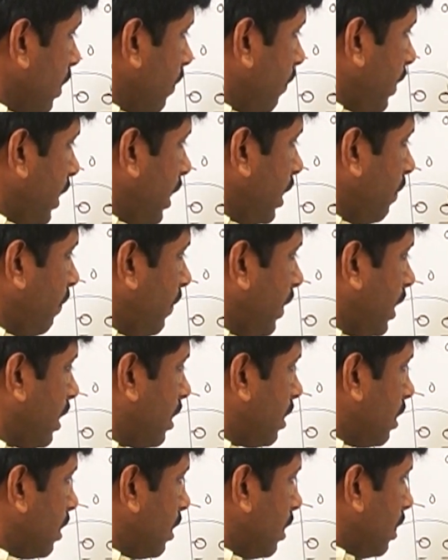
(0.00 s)
are very
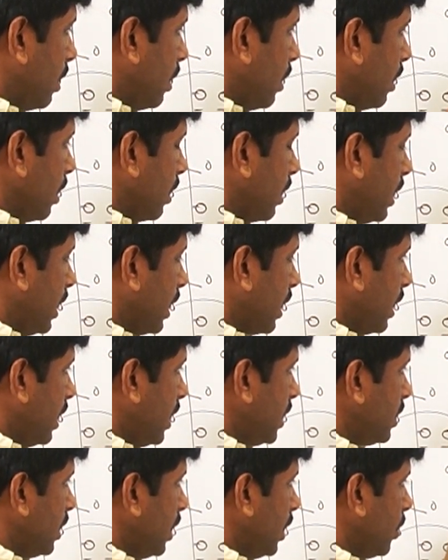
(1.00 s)
weak, they can
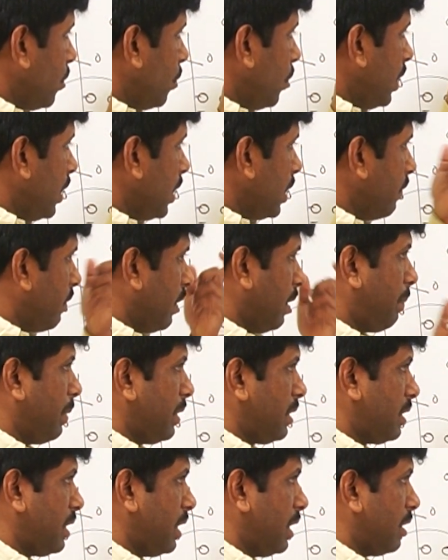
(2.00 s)
easily go into the
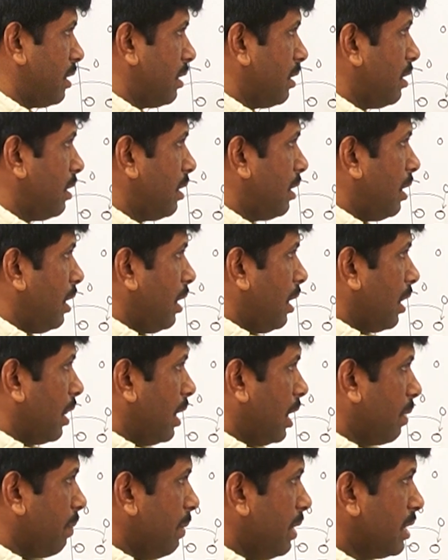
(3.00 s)
vapor state.
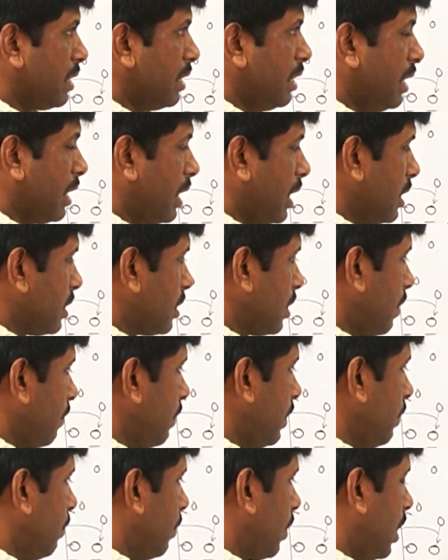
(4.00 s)
That means in the case
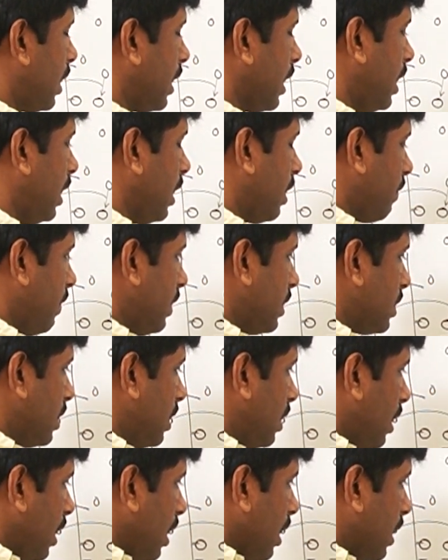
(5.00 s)
of the volatile
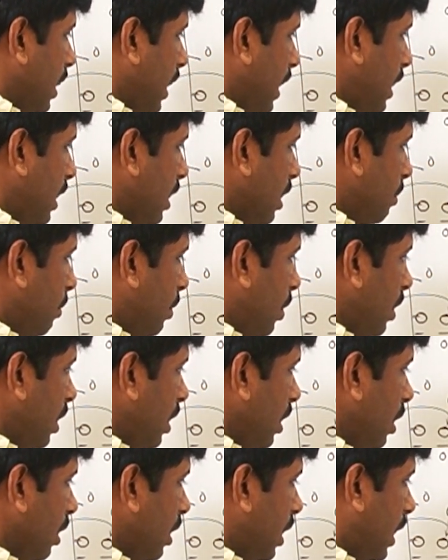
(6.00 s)
liquids, the
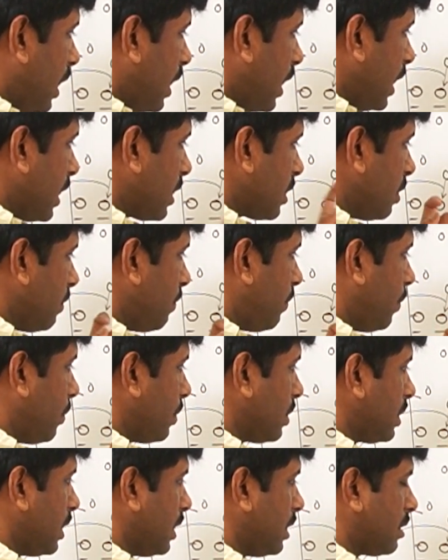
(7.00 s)
intermolecular attraction
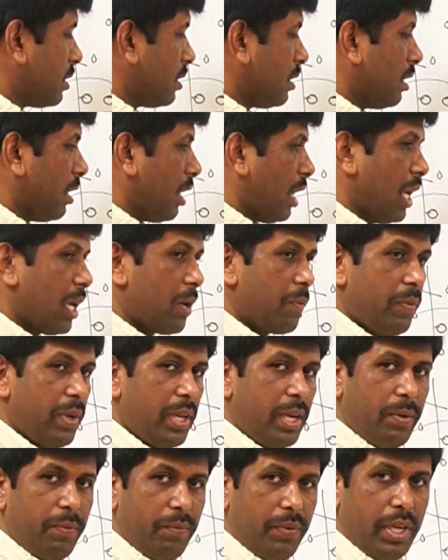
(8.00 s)
forces are
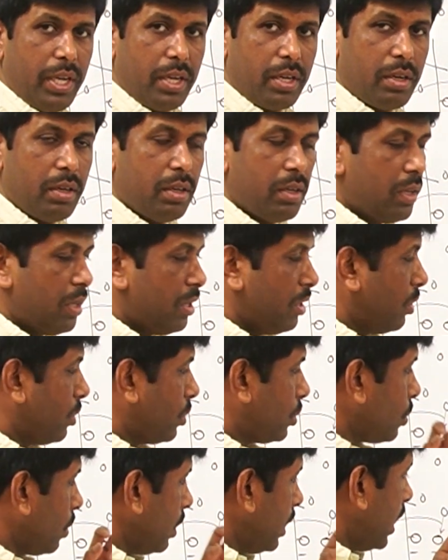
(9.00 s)
very weak,
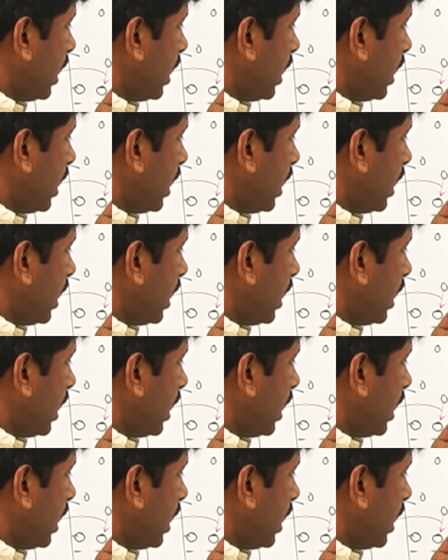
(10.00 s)
so